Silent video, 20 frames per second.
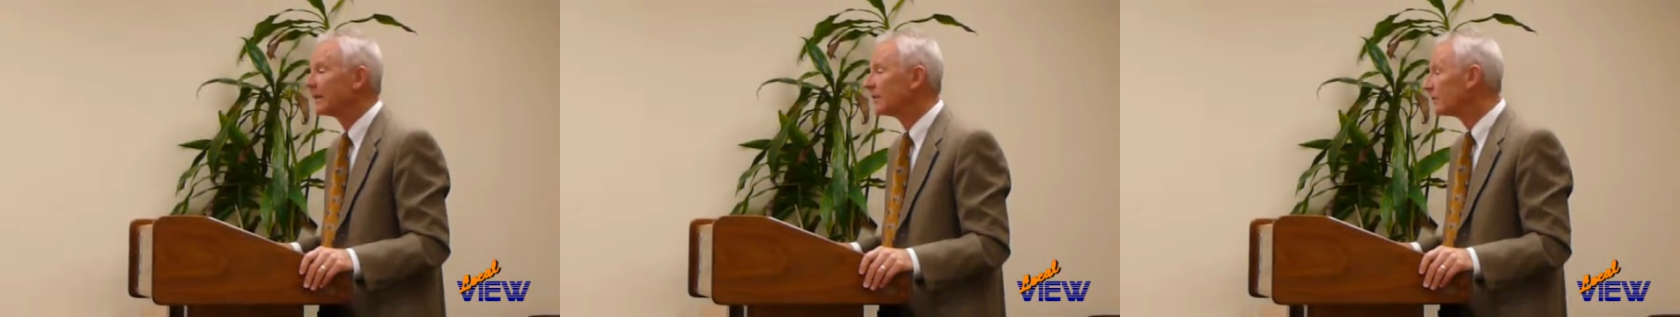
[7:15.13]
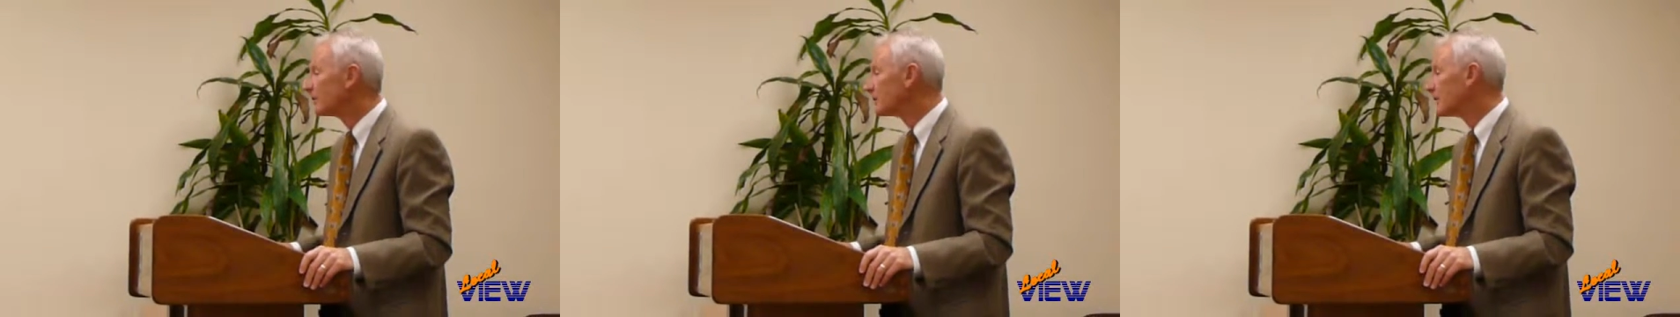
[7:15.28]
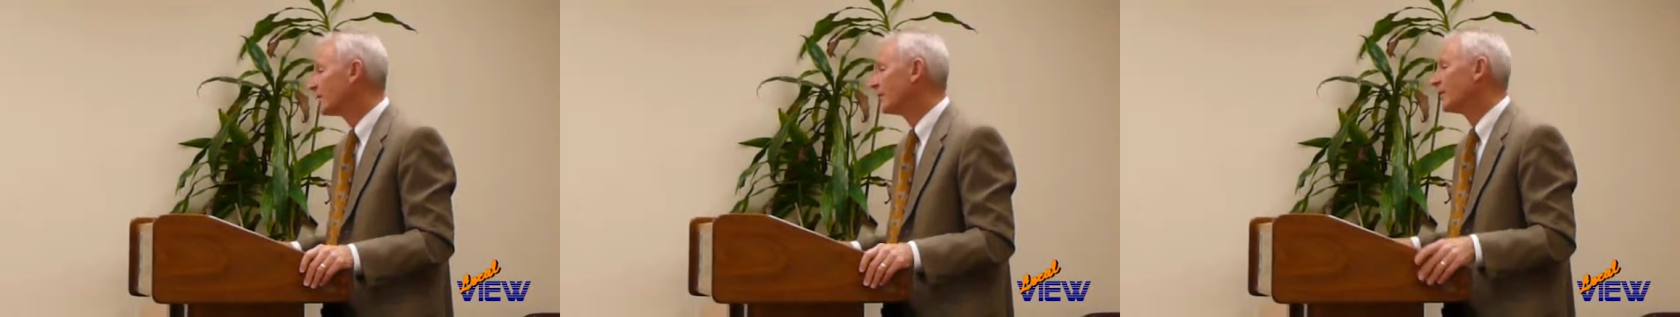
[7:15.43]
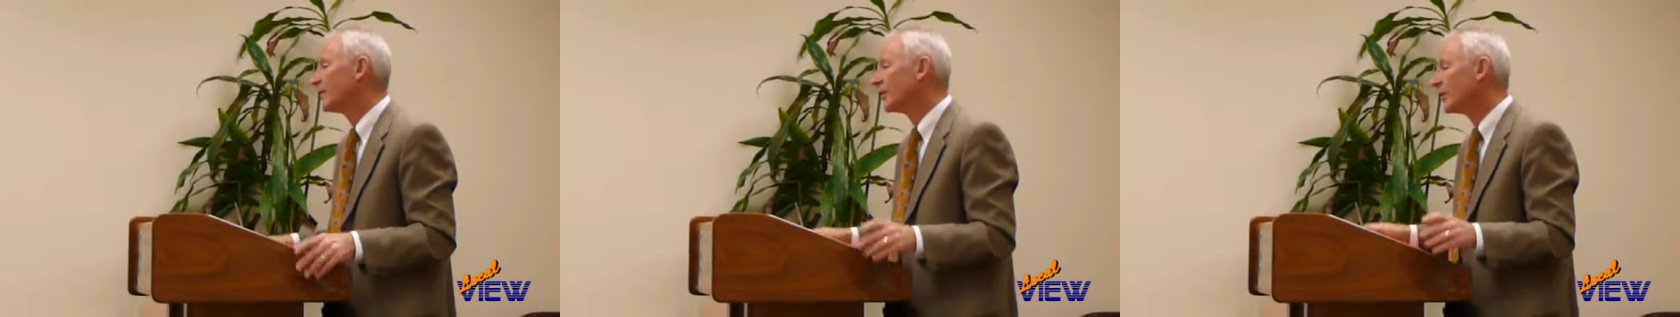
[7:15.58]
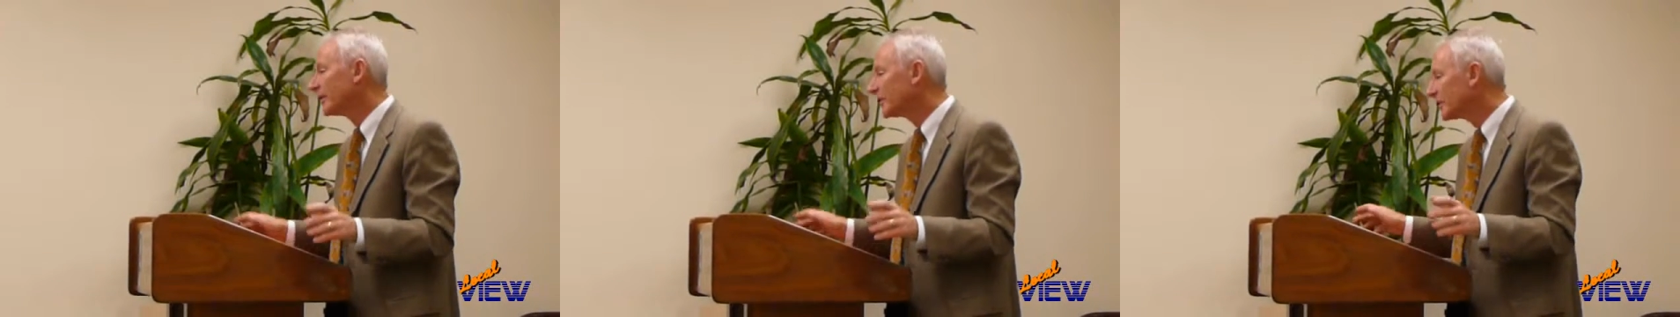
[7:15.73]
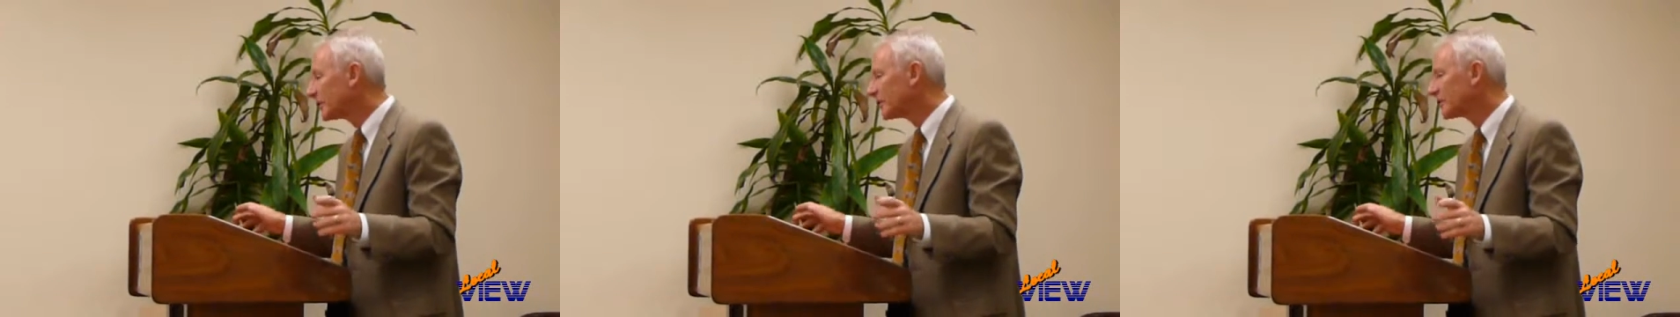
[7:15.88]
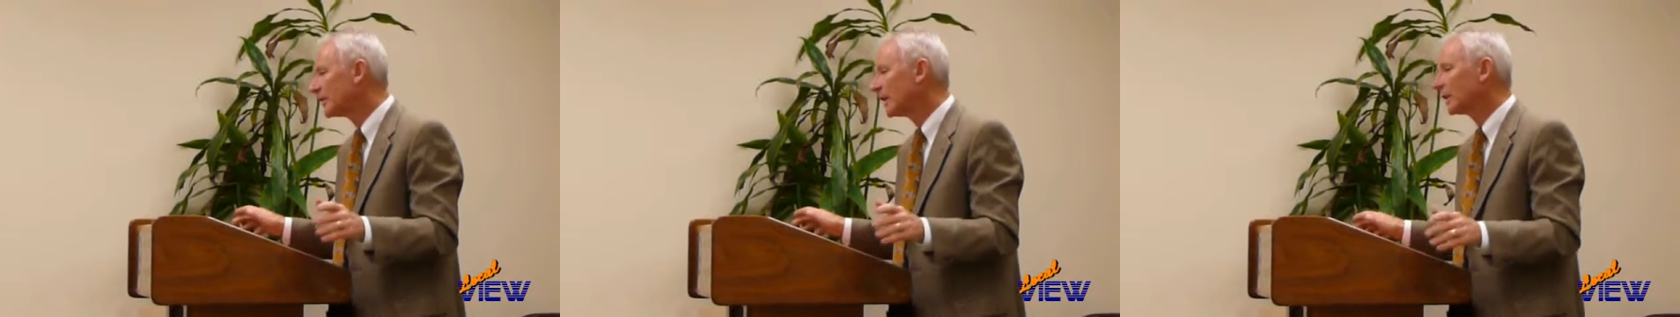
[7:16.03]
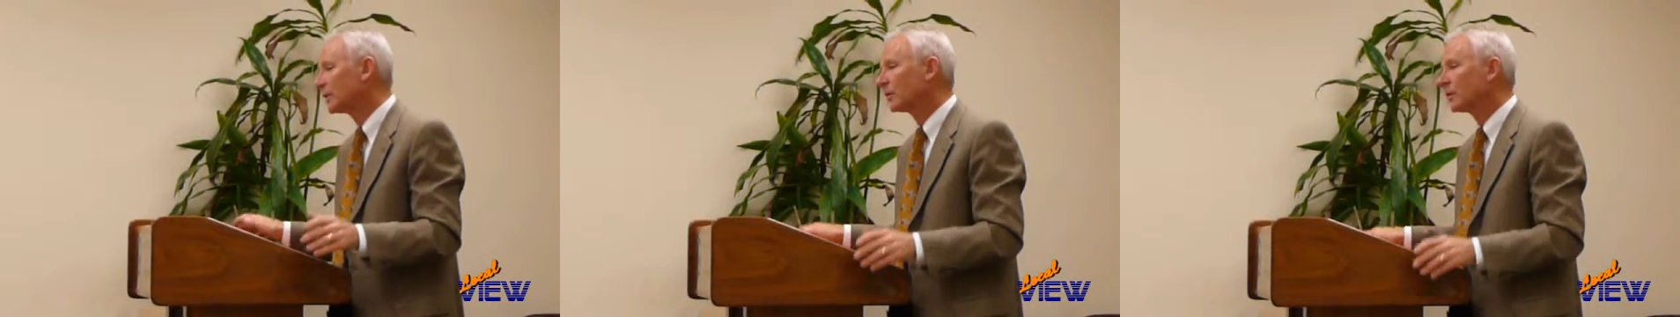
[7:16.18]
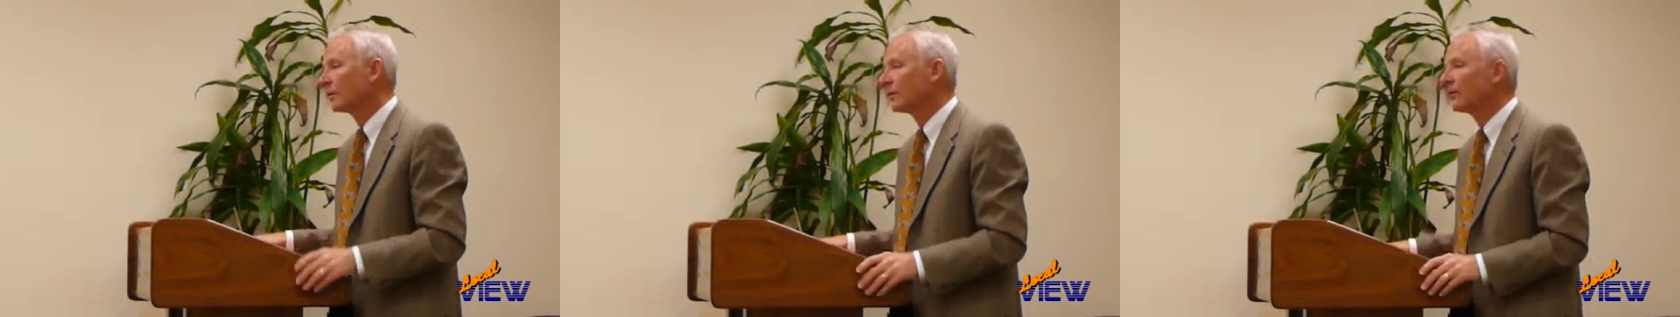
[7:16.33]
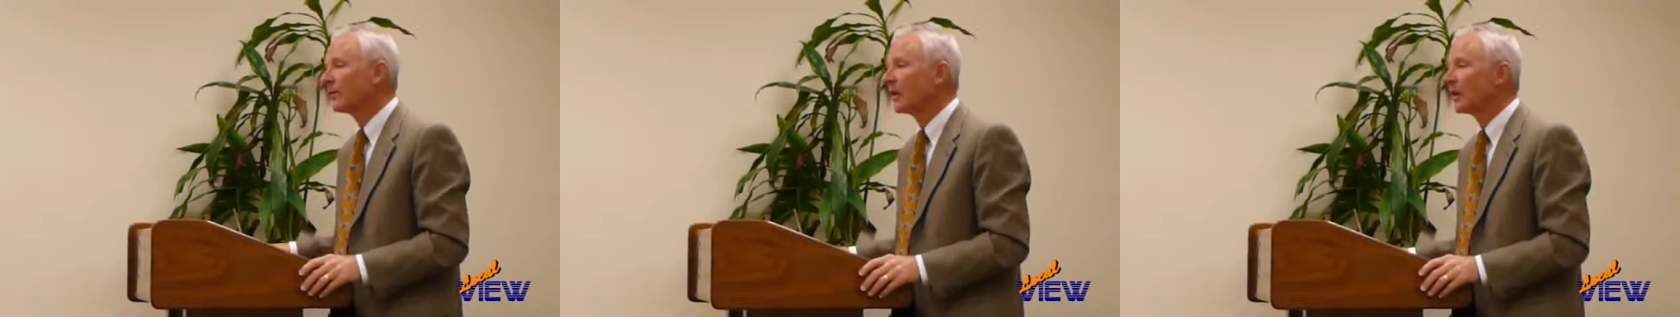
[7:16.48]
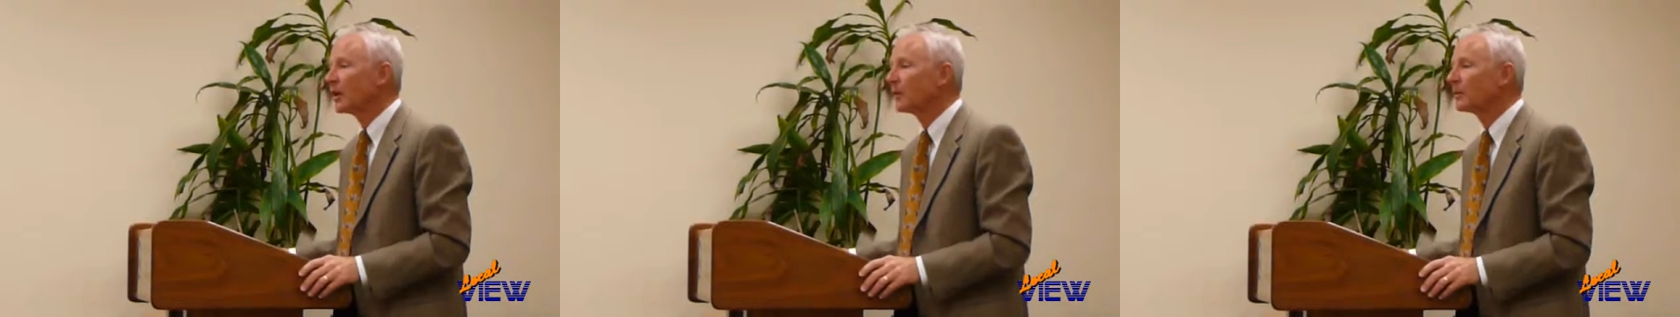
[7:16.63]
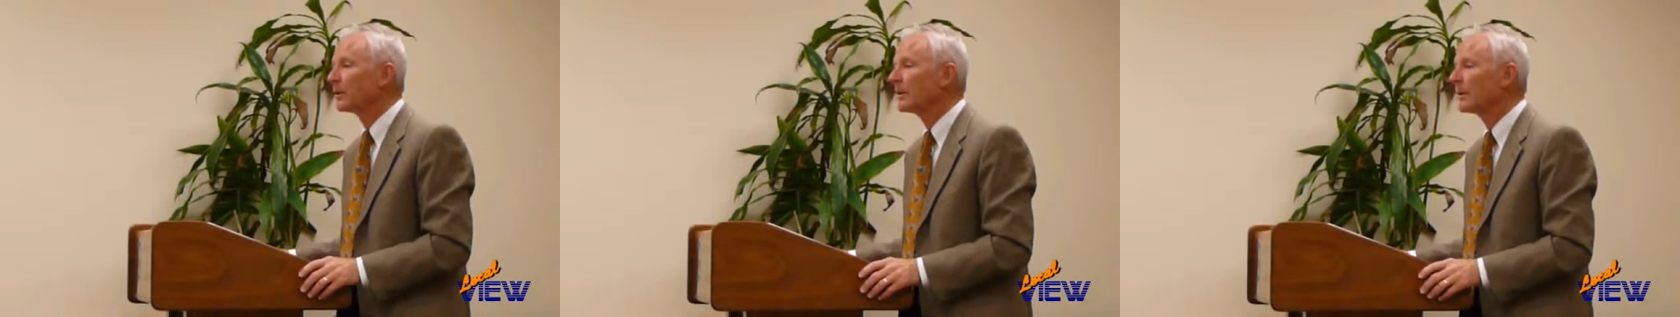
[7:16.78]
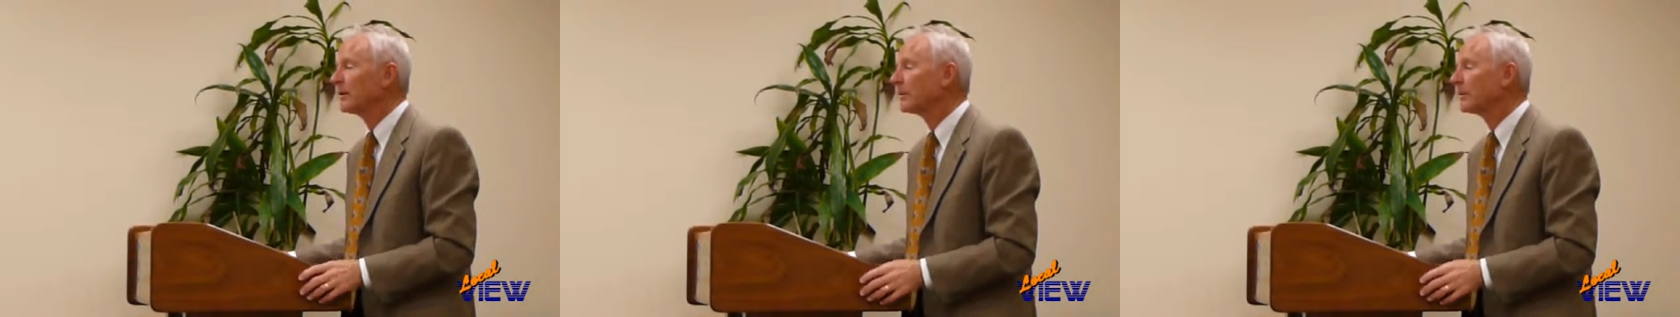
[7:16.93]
He's a very successful developer,